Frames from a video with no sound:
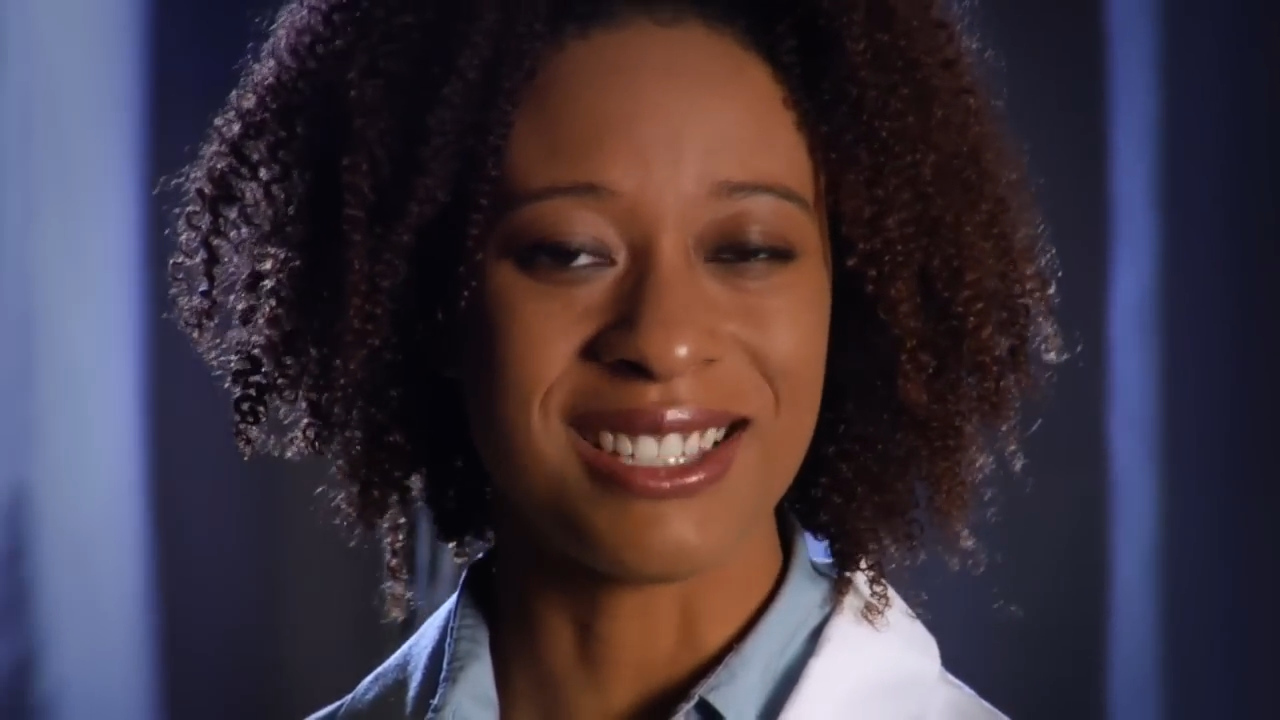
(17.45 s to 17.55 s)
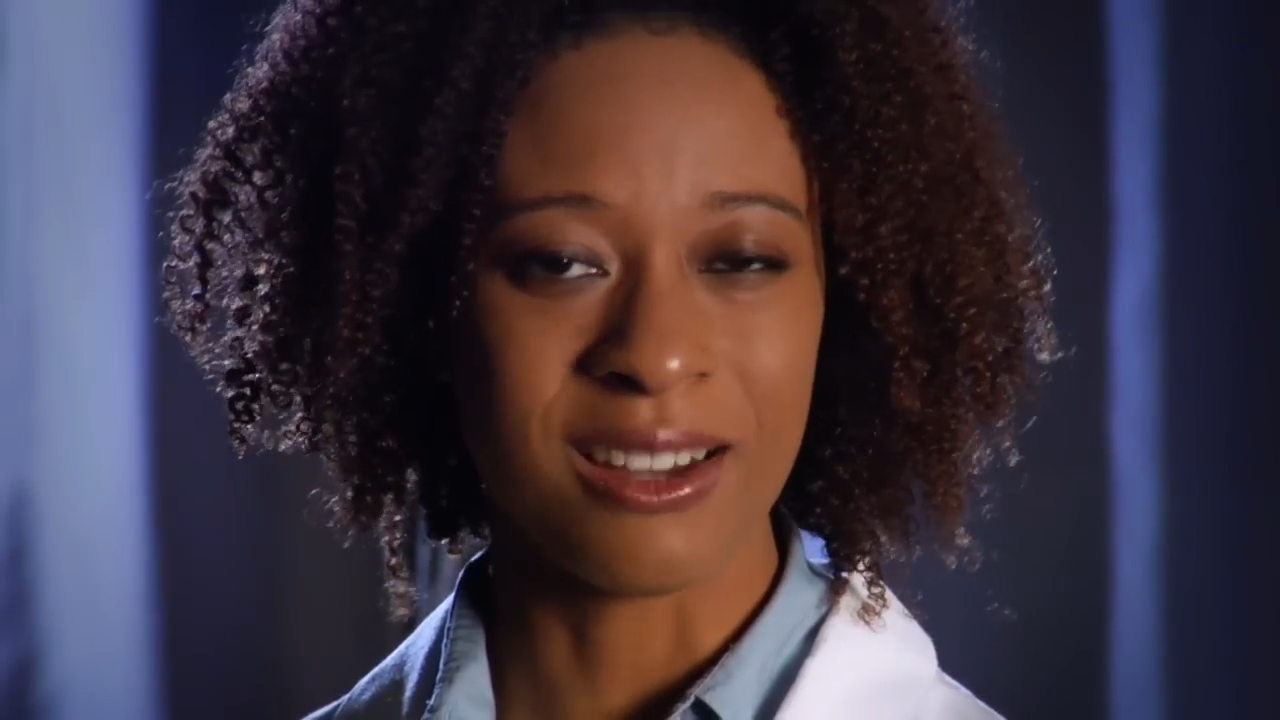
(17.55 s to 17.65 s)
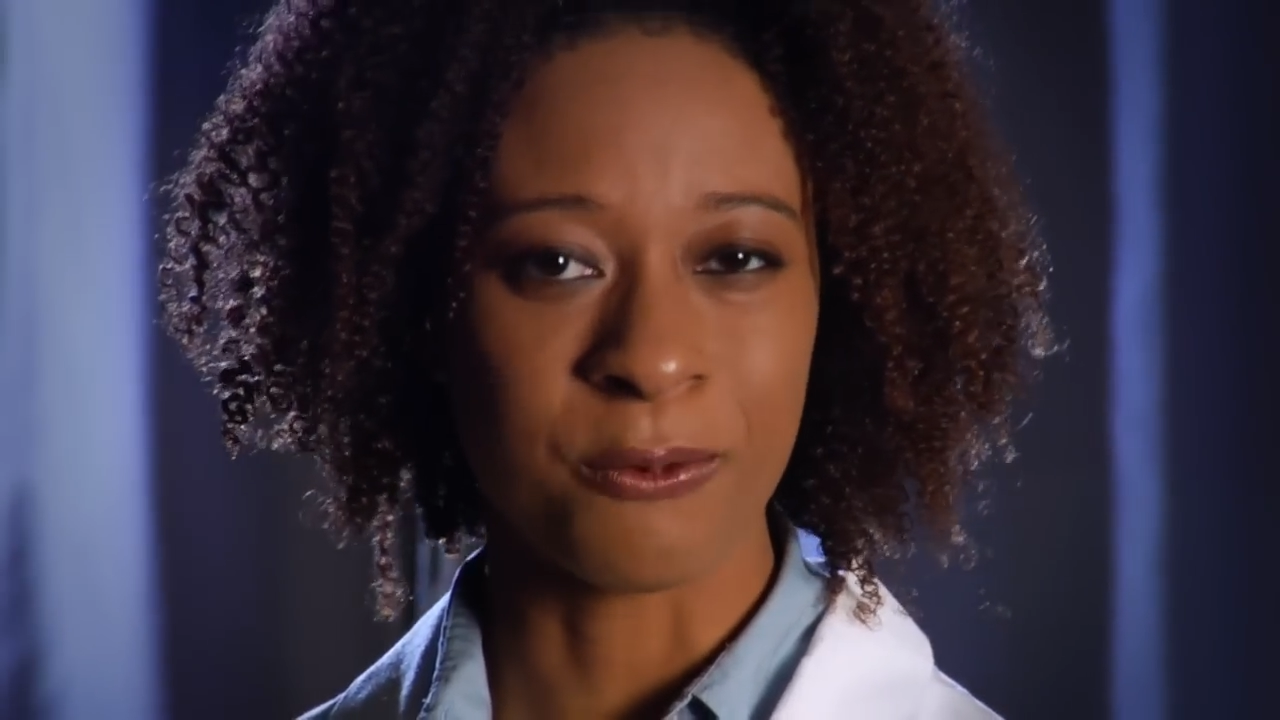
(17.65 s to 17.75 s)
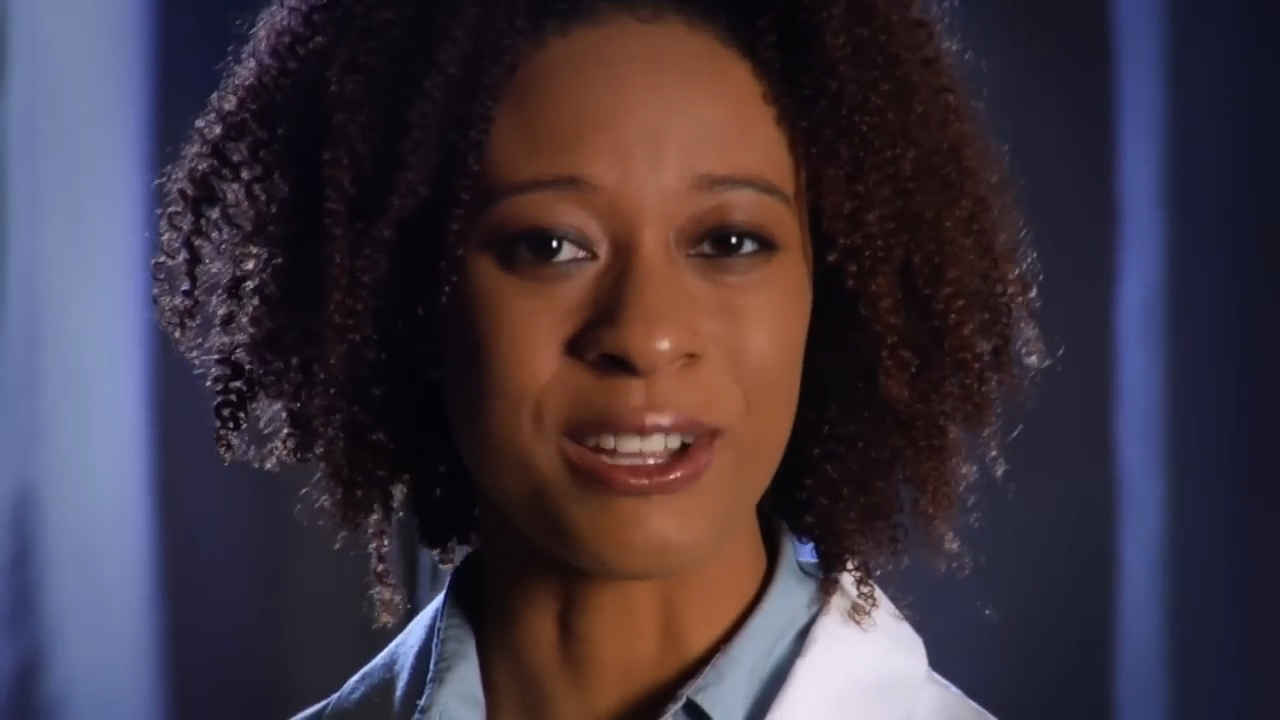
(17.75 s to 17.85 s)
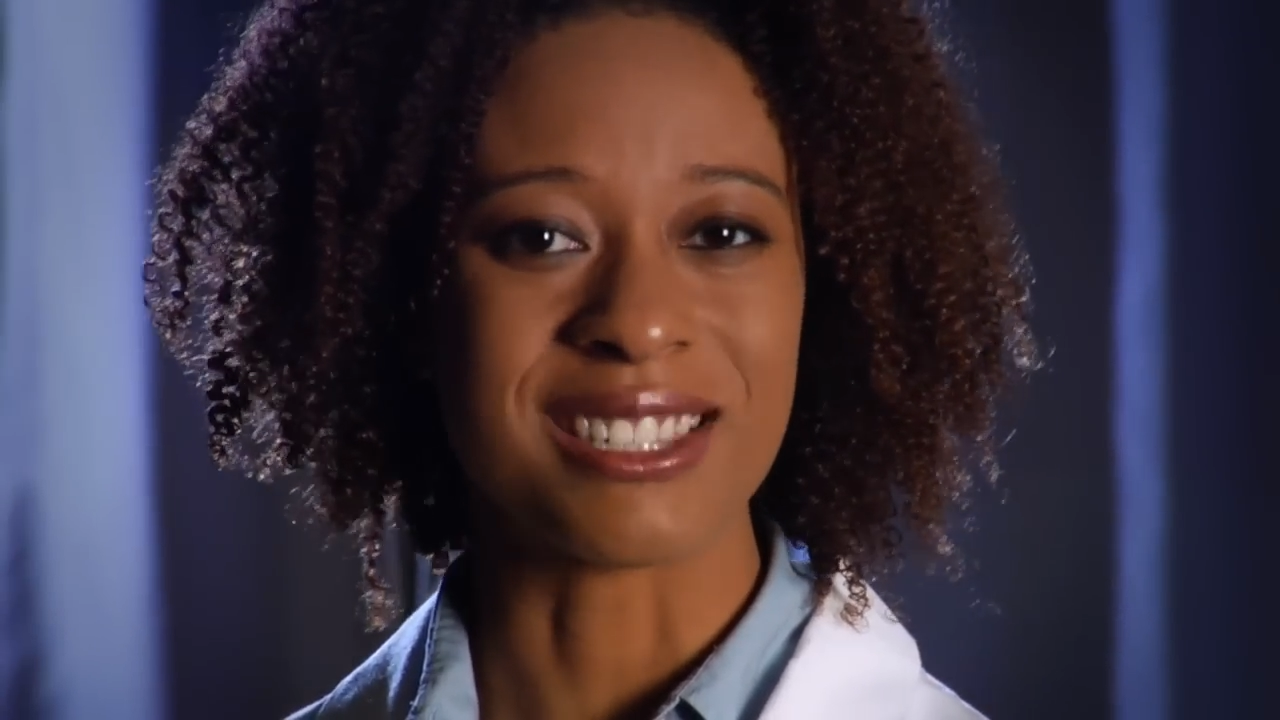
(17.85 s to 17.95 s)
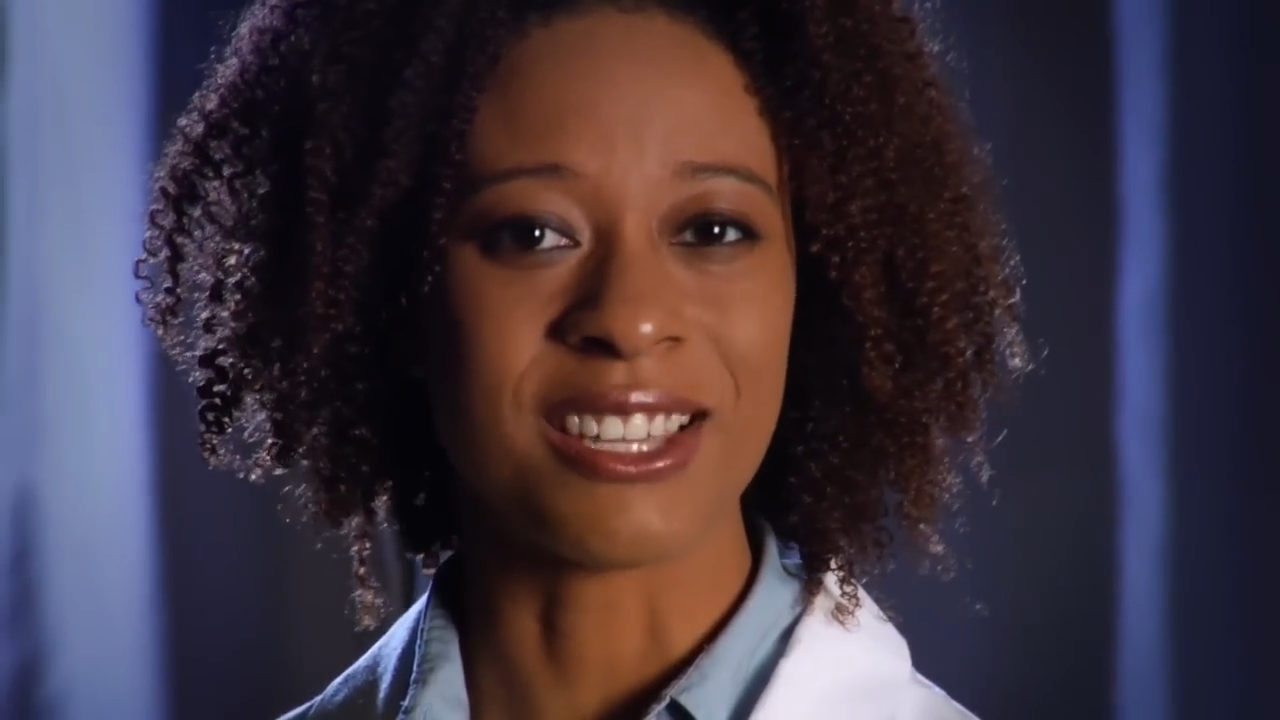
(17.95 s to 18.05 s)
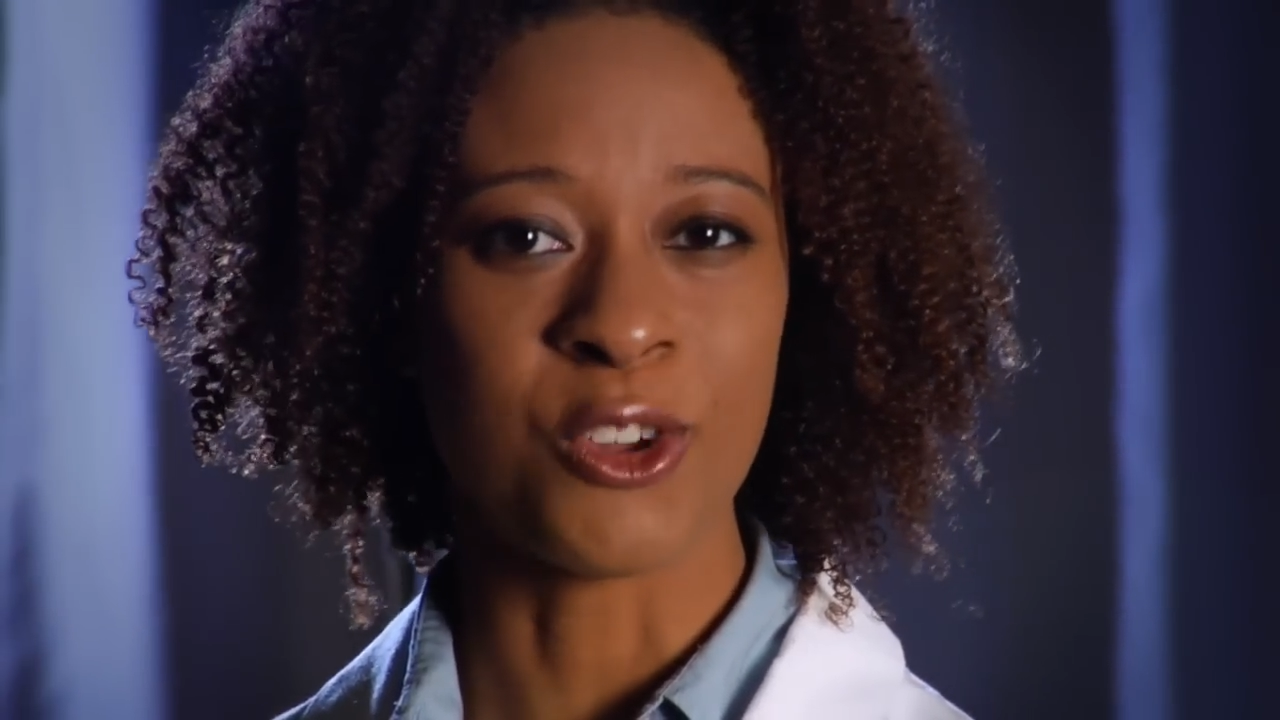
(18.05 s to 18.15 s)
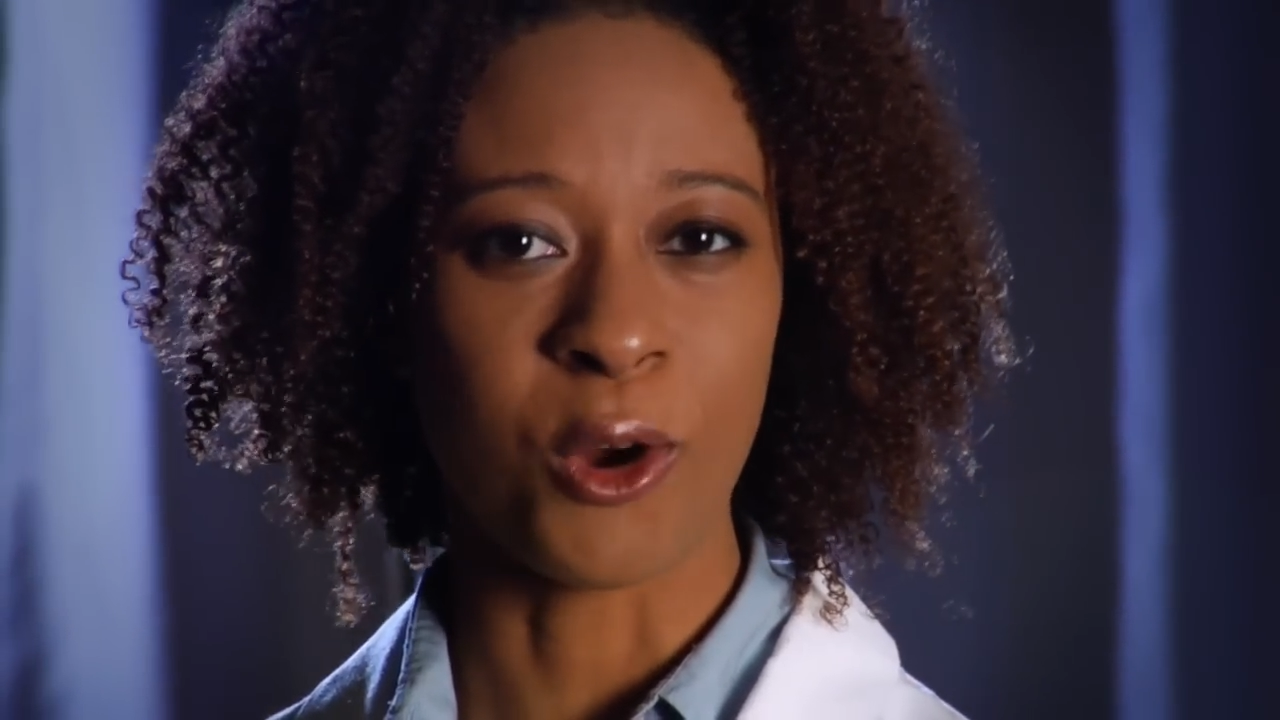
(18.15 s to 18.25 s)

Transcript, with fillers: difference in